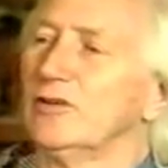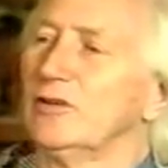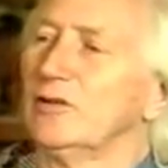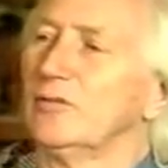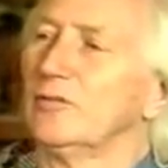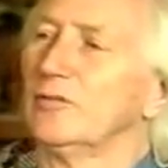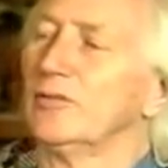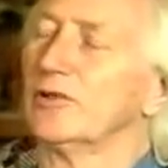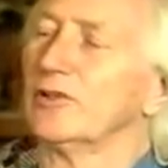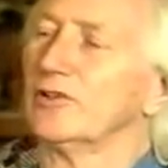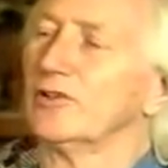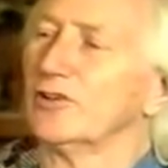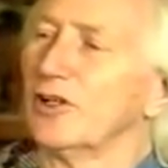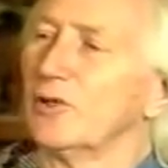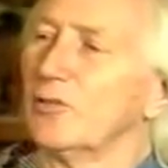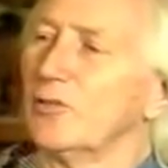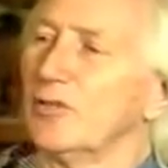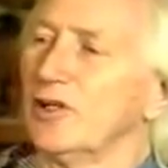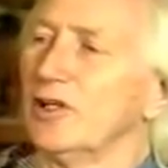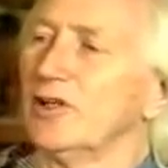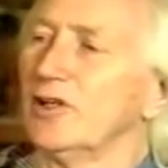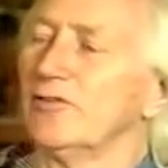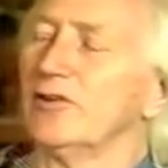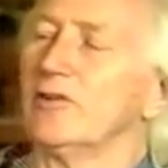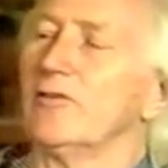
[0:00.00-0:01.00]
I really meant
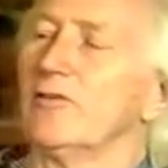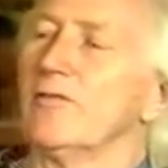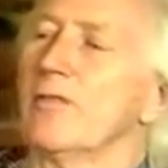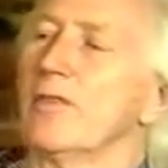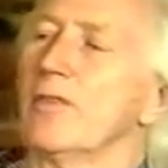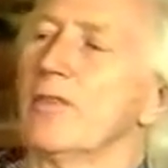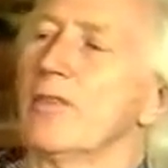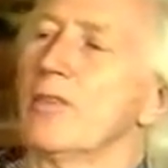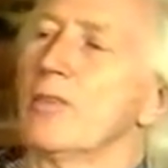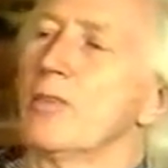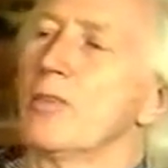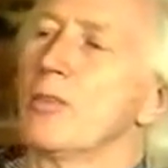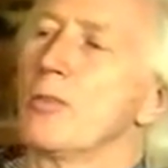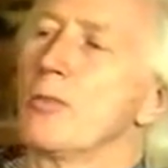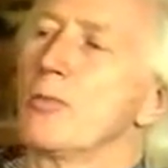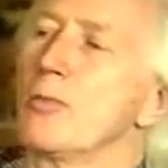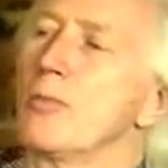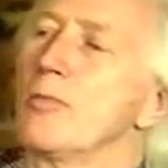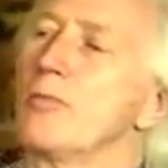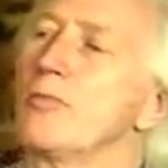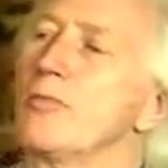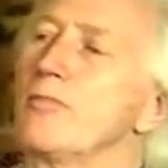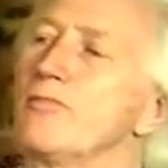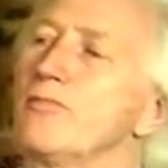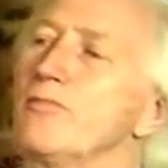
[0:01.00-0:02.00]
by they were
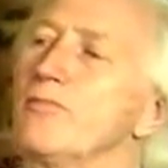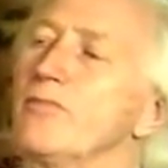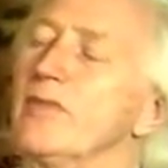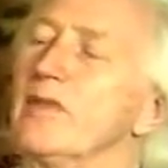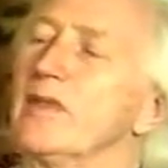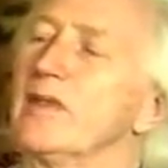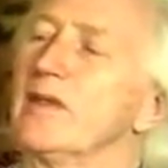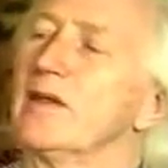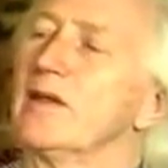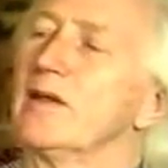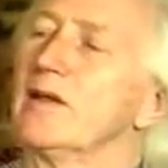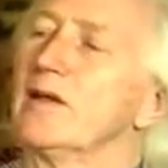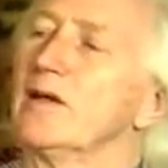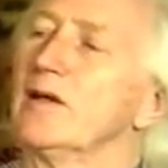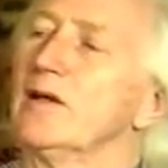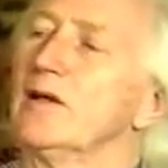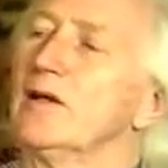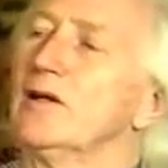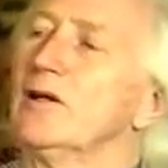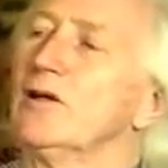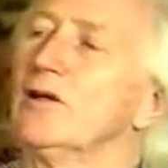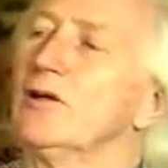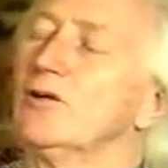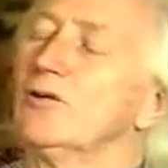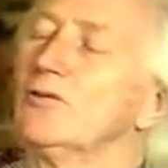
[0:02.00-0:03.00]
socially
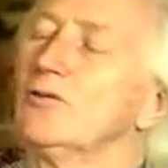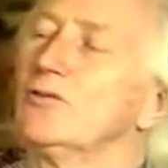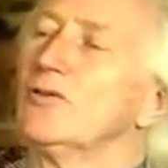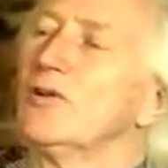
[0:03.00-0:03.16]
humiliated.